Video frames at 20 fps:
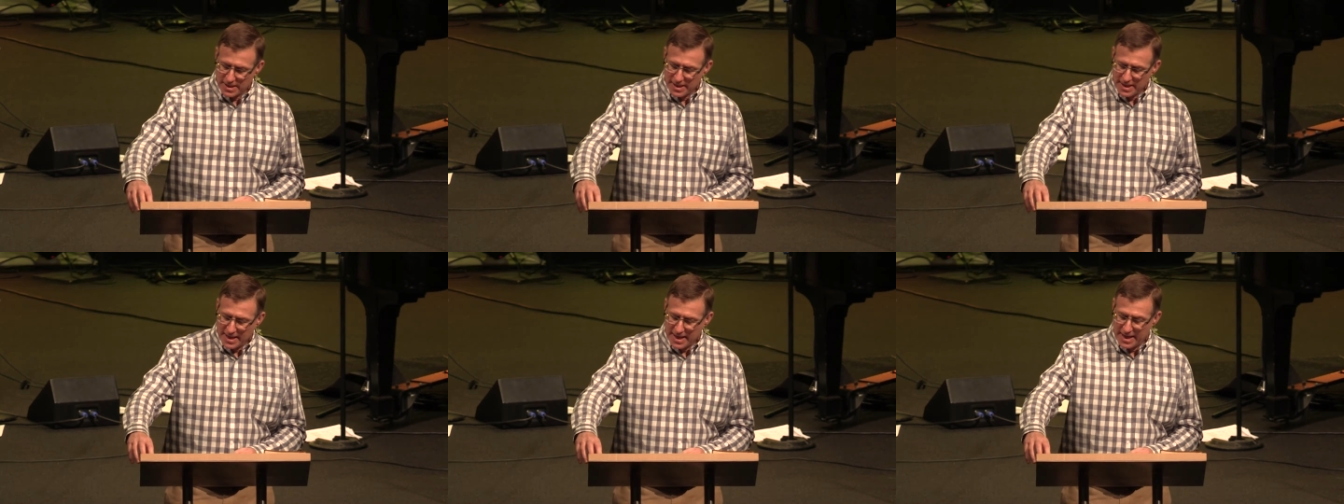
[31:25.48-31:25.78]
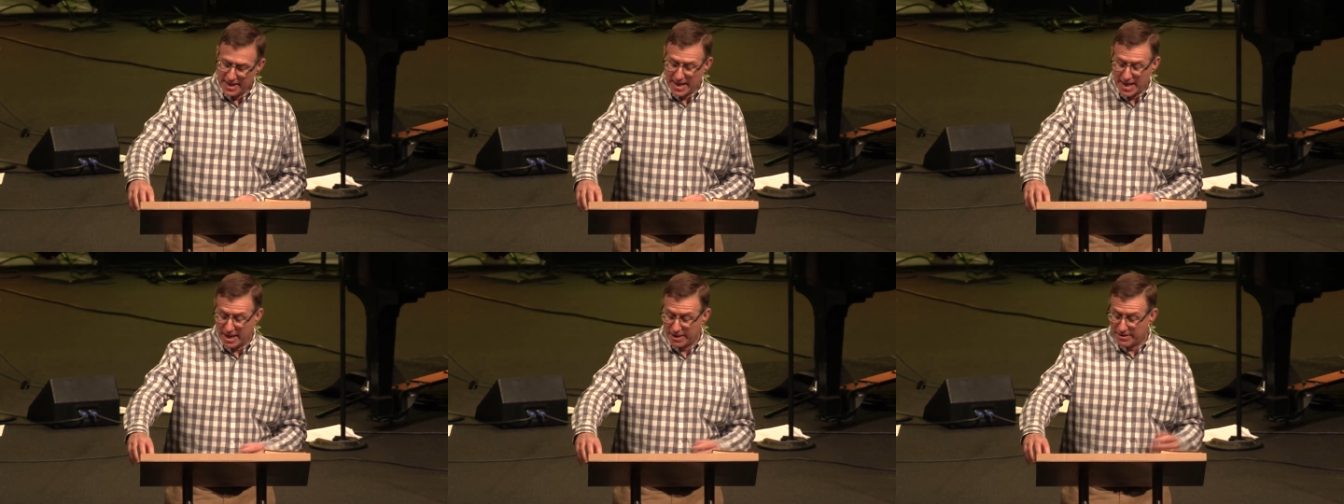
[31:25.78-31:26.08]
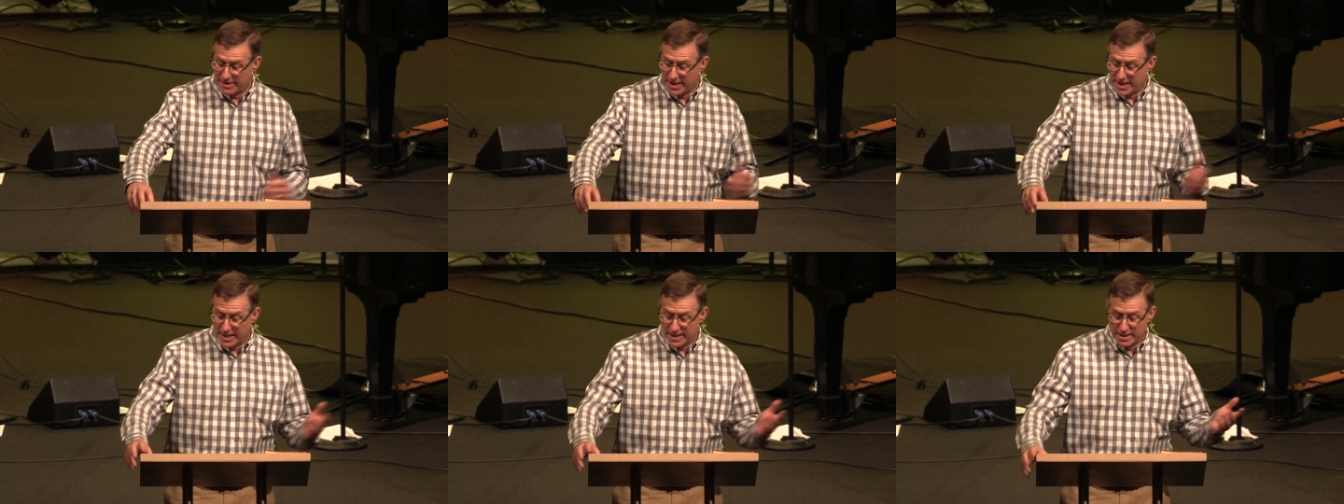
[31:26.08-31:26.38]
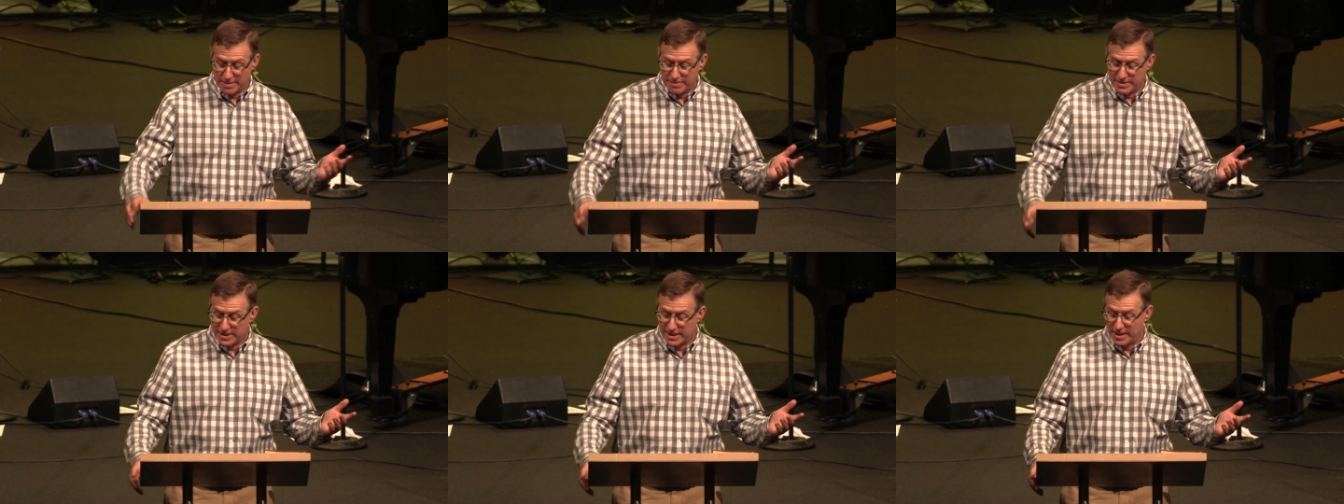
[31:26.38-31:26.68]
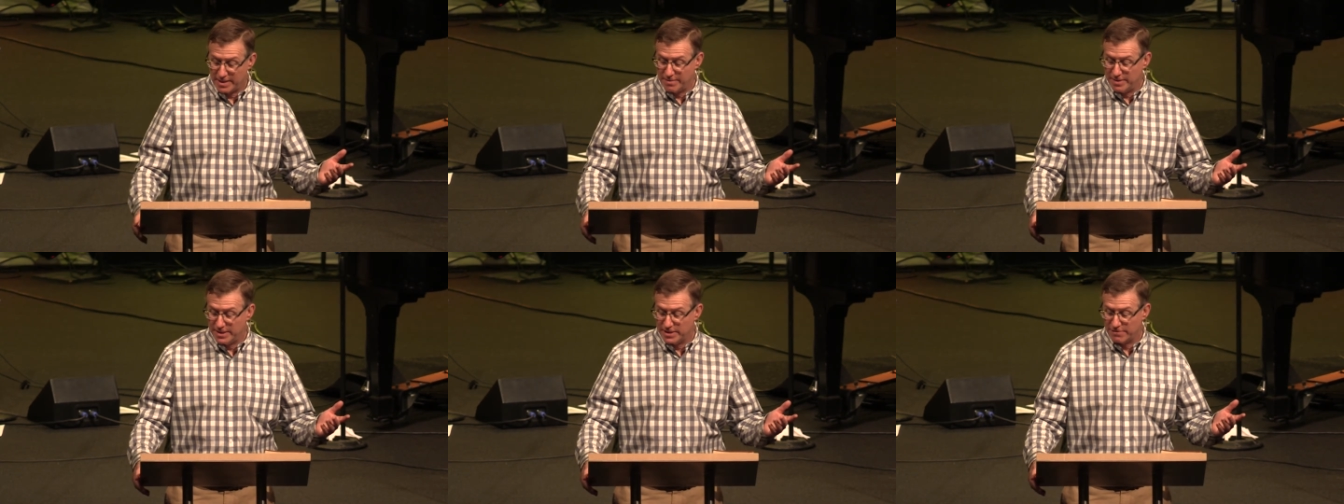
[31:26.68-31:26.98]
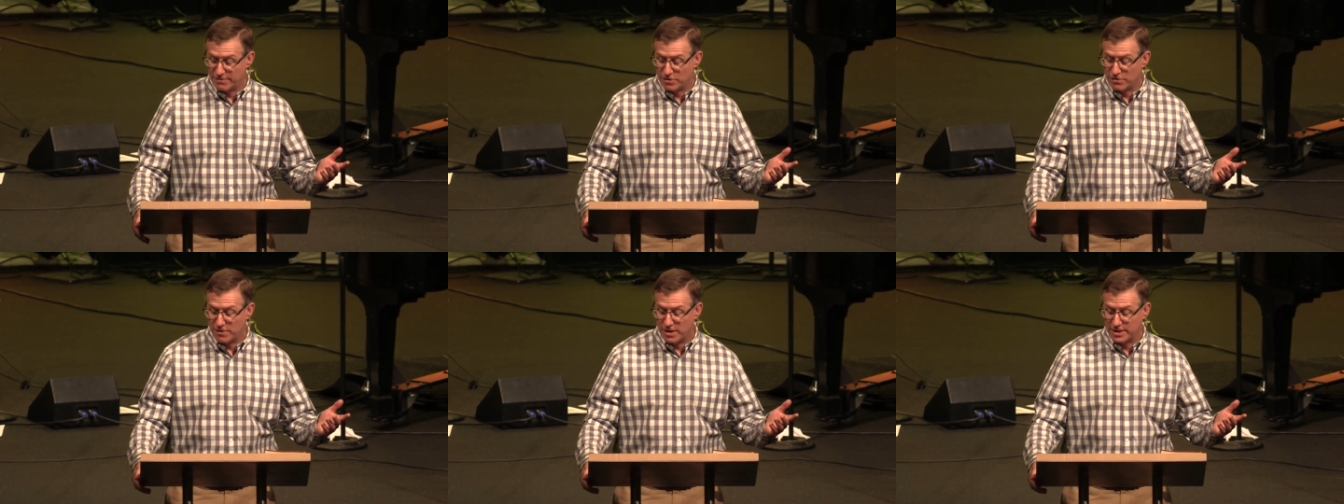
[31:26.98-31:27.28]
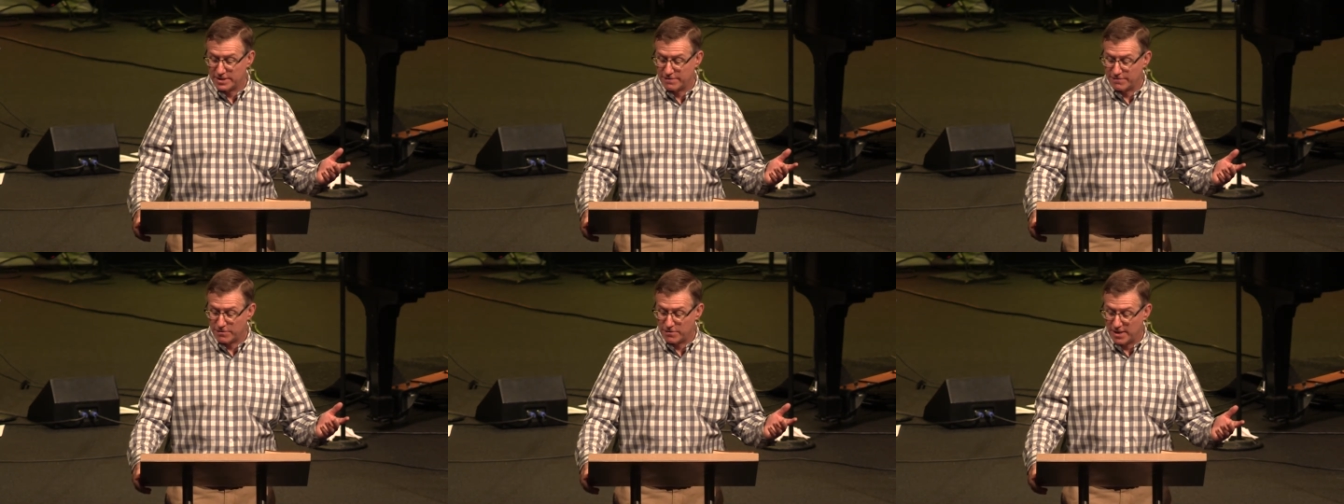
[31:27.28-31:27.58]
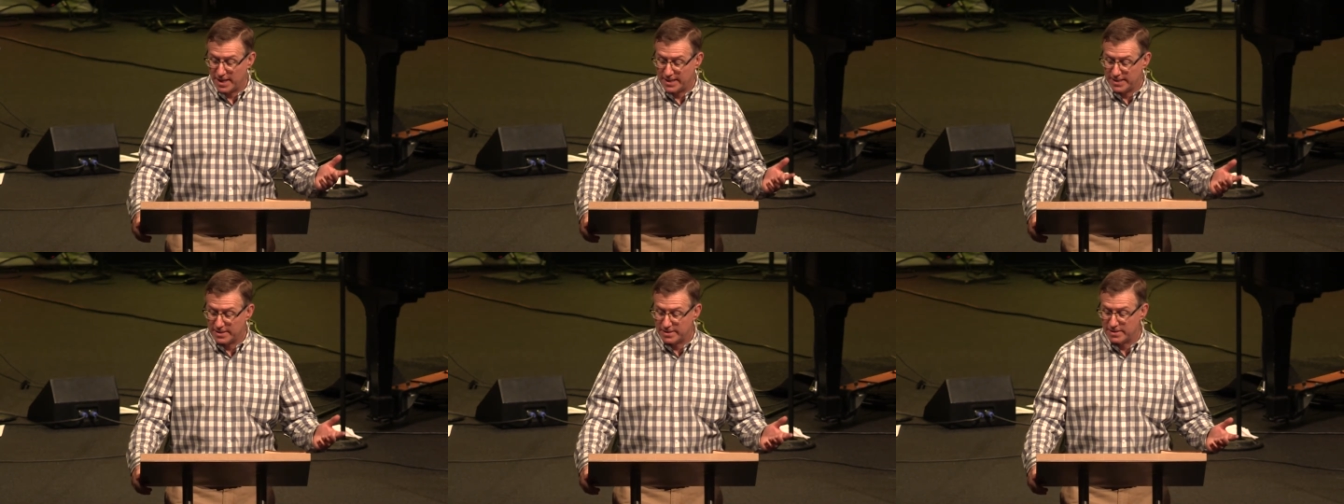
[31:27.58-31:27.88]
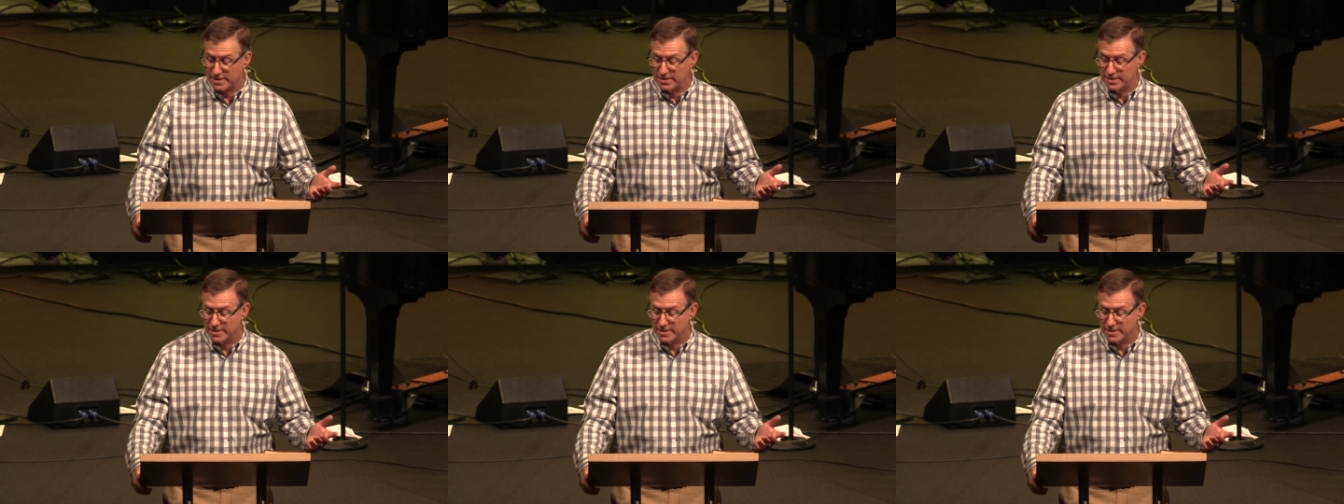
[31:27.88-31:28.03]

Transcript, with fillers: And how did they end up as enemies of the cross of Christ?